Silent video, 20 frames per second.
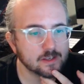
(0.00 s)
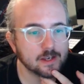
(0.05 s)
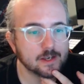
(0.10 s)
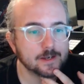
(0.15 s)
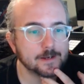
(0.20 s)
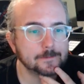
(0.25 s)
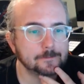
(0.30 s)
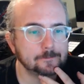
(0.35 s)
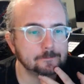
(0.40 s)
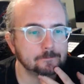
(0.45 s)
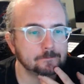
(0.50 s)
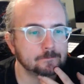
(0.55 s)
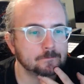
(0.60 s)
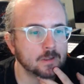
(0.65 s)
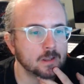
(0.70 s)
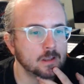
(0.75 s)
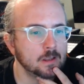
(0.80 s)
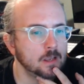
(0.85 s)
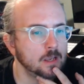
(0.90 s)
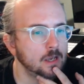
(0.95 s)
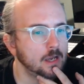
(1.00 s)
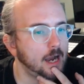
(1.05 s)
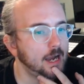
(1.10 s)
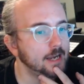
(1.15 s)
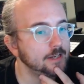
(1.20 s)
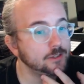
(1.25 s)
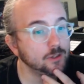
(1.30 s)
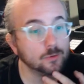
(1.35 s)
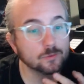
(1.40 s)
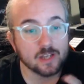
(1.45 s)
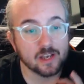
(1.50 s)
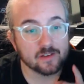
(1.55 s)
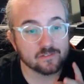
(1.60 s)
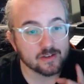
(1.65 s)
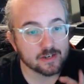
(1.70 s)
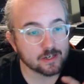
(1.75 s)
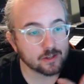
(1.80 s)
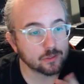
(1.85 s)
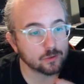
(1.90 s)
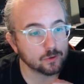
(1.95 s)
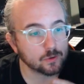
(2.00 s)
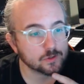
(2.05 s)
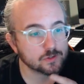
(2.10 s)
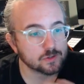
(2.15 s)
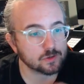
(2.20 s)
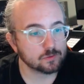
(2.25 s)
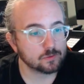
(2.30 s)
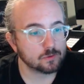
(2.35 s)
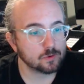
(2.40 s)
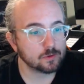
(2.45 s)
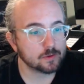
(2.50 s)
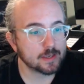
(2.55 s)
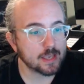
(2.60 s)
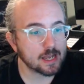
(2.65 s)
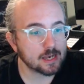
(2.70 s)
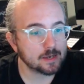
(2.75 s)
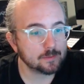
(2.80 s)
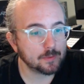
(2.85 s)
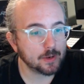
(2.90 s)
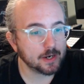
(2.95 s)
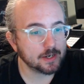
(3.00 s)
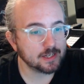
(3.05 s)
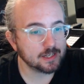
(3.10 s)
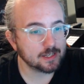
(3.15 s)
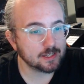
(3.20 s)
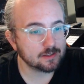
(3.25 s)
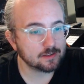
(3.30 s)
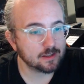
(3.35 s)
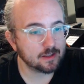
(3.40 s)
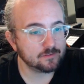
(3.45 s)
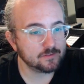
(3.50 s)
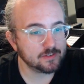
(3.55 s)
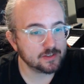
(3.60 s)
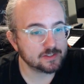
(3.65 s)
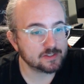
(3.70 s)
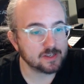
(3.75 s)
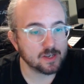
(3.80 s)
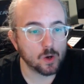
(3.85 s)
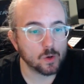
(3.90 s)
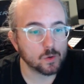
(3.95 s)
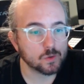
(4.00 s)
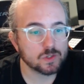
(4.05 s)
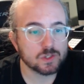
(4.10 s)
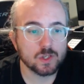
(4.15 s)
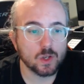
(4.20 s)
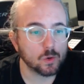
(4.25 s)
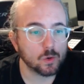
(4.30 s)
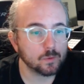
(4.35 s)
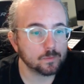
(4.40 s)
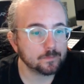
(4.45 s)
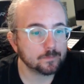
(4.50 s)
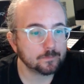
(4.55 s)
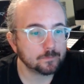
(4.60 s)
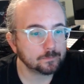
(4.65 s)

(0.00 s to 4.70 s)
I don't have any thoughts on calibrating the VCOs, no.